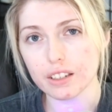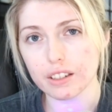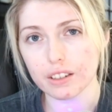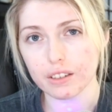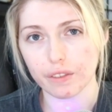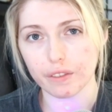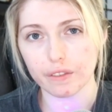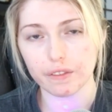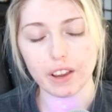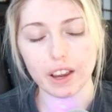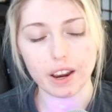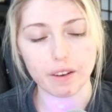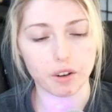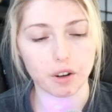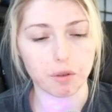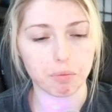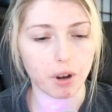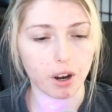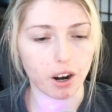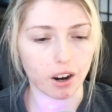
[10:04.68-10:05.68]

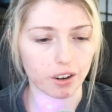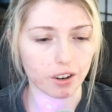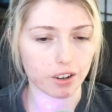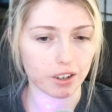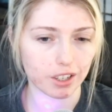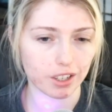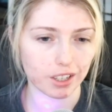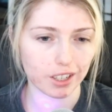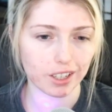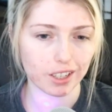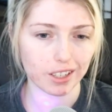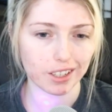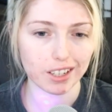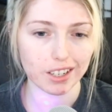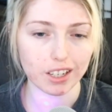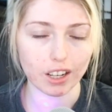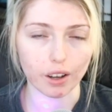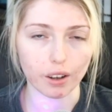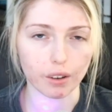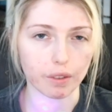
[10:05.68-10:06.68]
favorite part
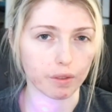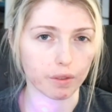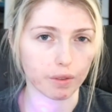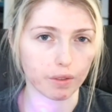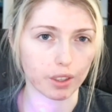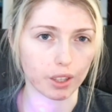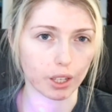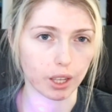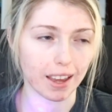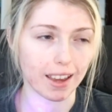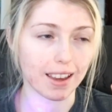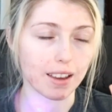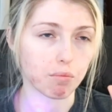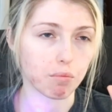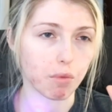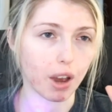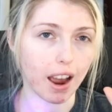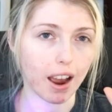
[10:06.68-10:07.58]
of the game.